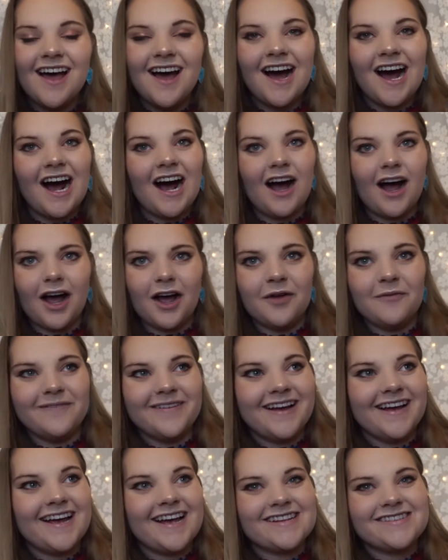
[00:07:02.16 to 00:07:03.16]

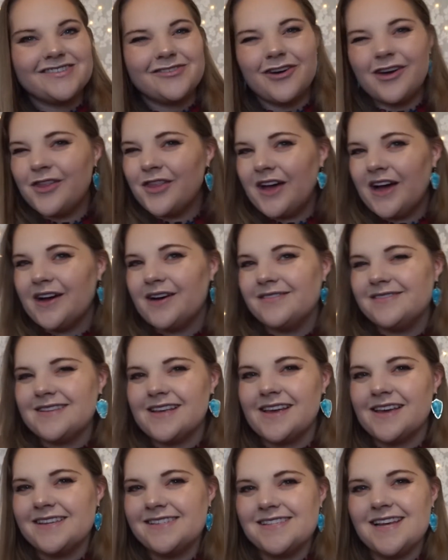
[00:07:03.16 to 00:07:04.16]
And so I thought, I was
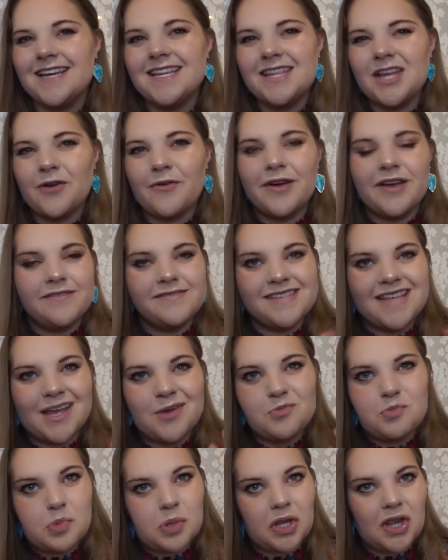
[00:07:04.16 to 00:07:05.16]
like, is that their way of
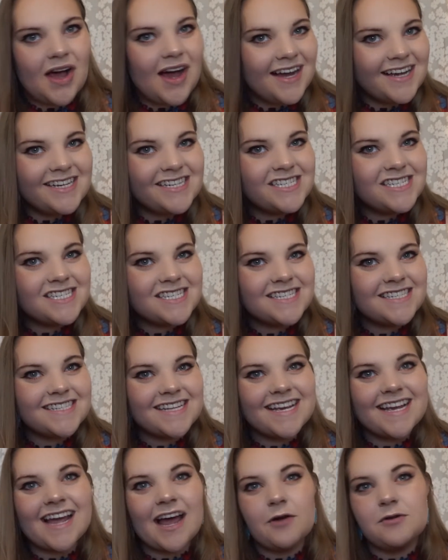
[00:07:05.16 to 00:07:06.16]
saying blush?
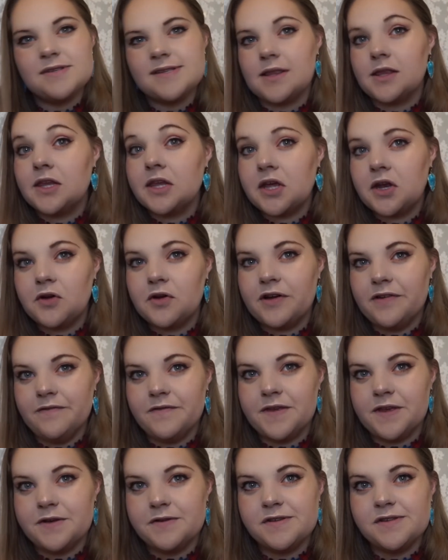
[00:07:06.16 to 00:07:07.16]
Like, I was a little
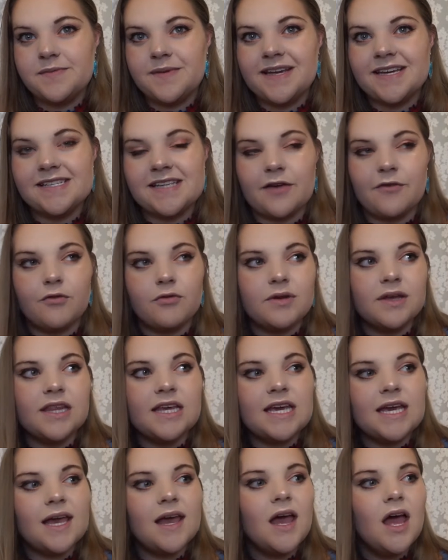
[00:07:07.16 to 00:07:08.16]
confused because the
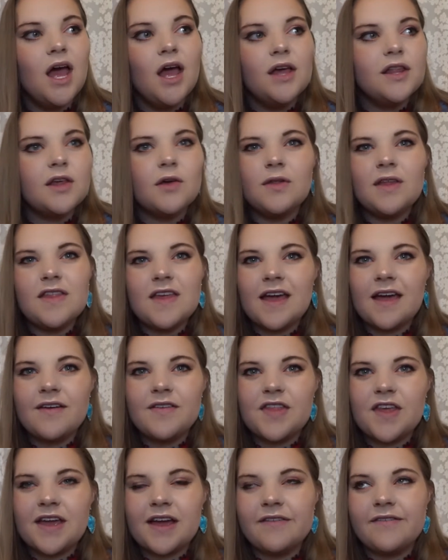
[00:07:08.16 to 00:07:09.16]
only thing
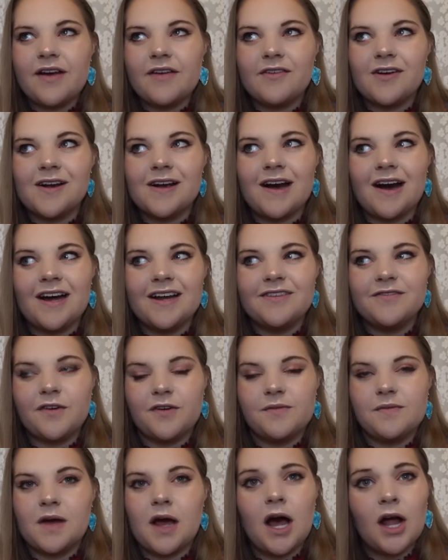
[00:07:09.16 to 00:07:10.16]
I think I've ever gotten
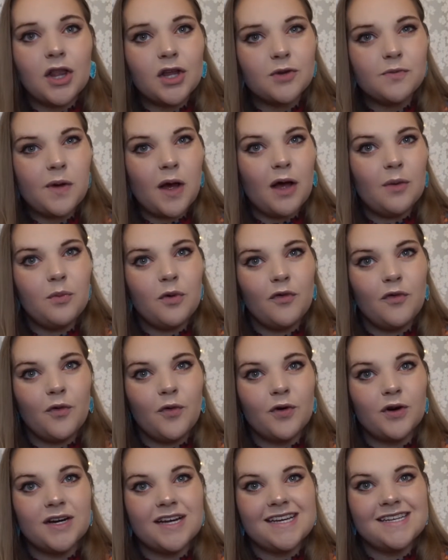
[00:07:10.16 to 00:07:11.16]
from Colourpop
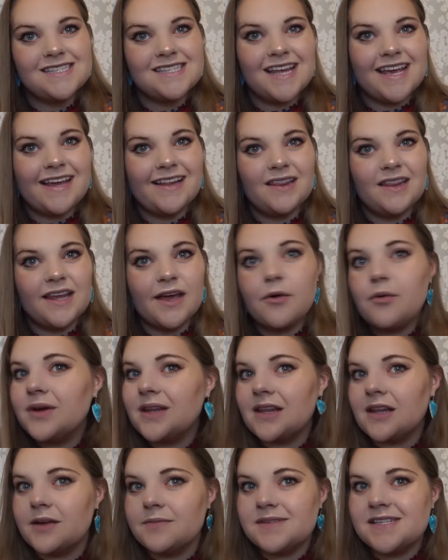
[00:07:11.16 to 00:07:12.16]
before is like
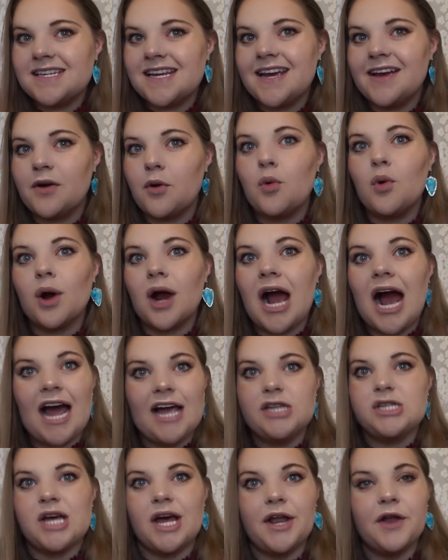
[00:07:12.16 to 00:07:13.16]
liquid lipstick or
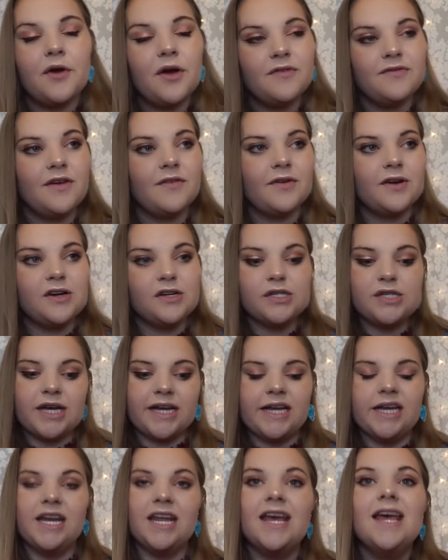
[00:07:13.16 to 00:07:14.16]
eyeshadow. I've never
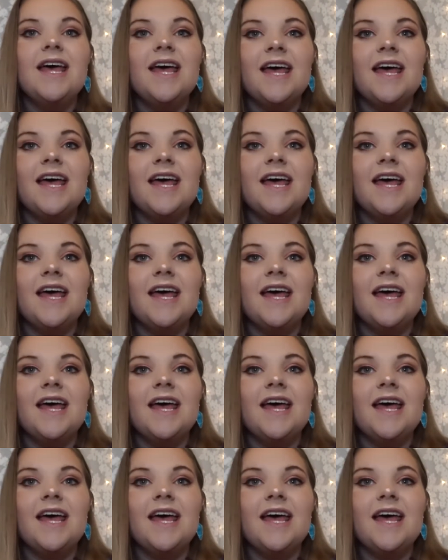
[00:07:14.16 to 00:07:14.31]
done